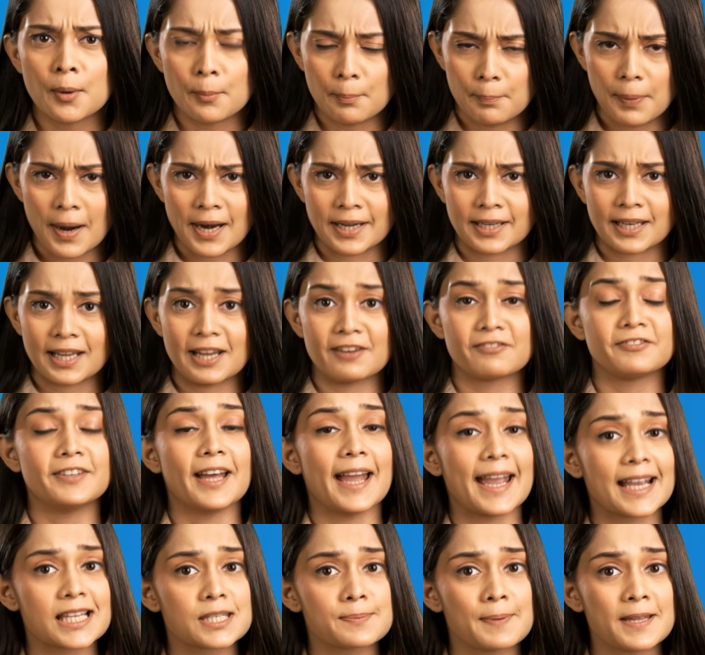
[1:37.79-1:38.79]
But if
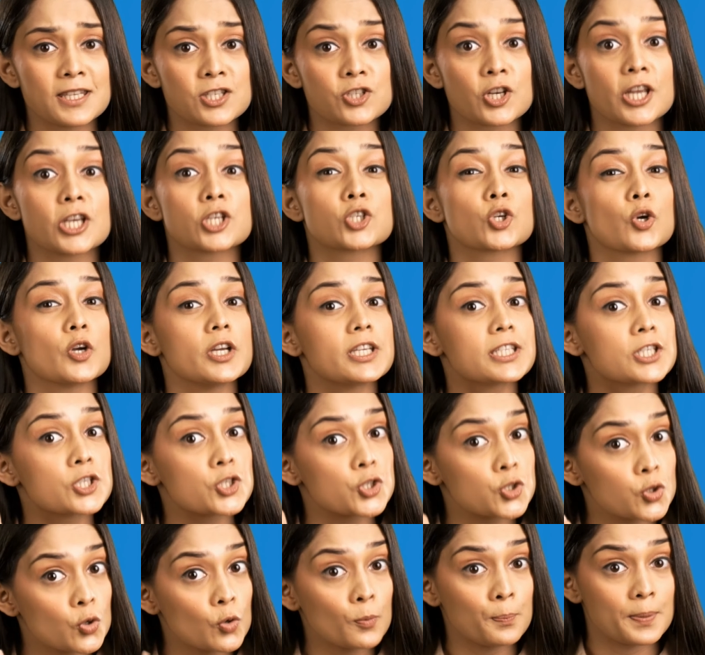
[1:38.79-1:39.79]
the expense ratio is
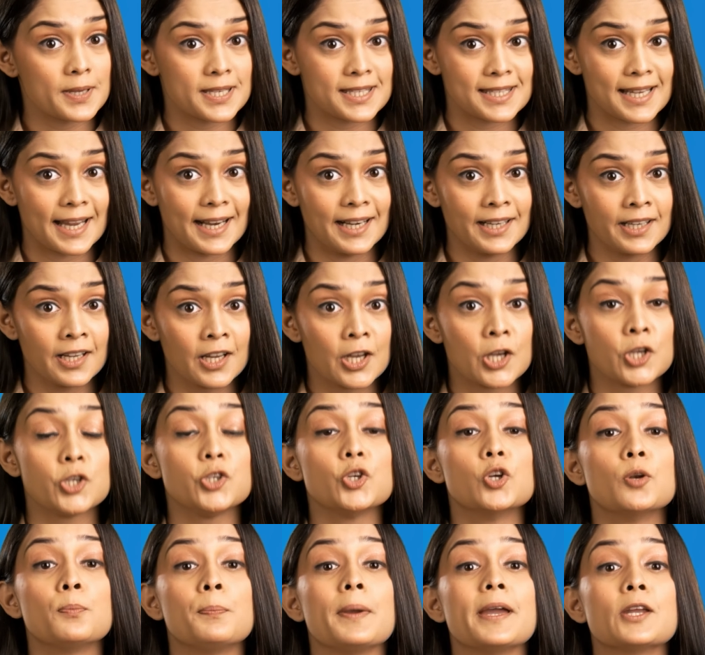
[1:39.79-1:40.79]
2%,
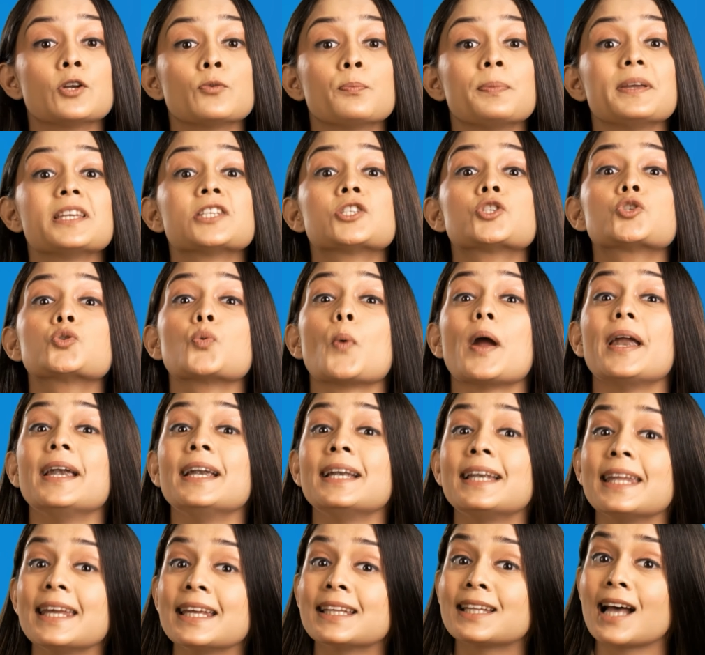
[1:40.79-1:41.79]
you'll pay rupees
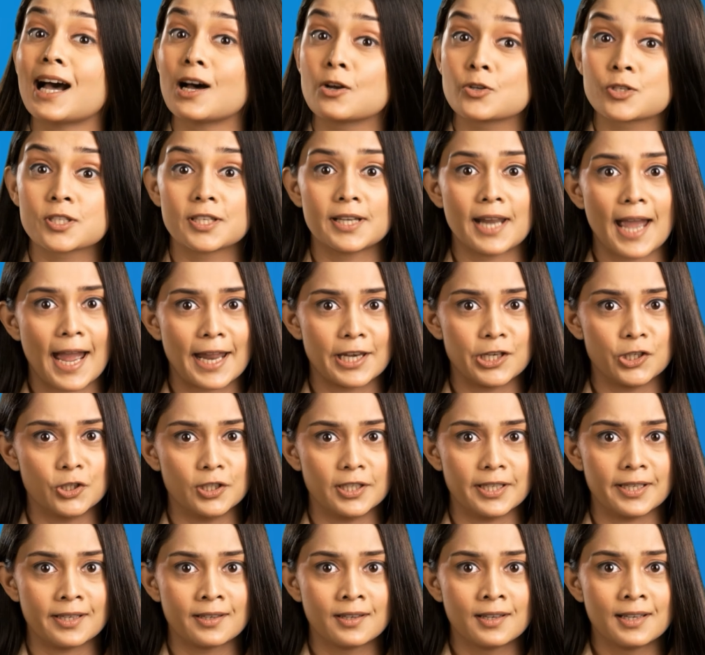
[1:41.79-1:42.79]
20,000
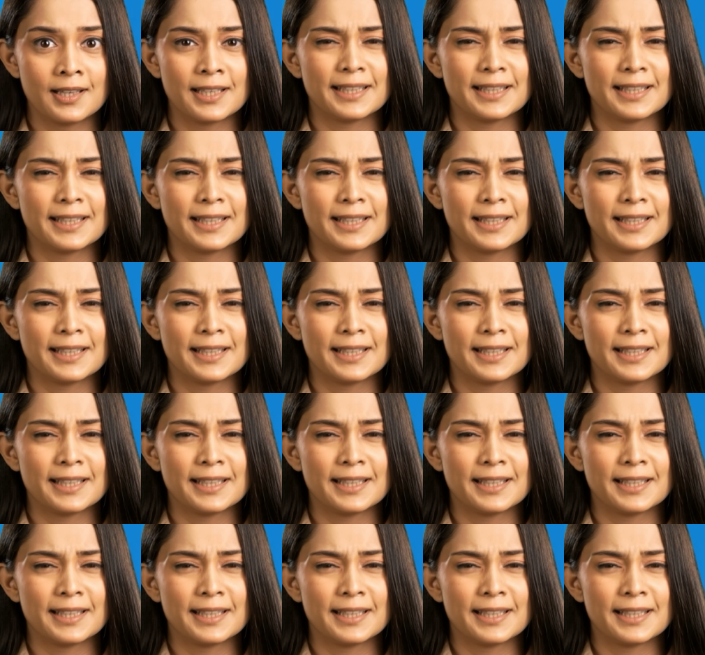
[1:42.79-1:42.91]
annually.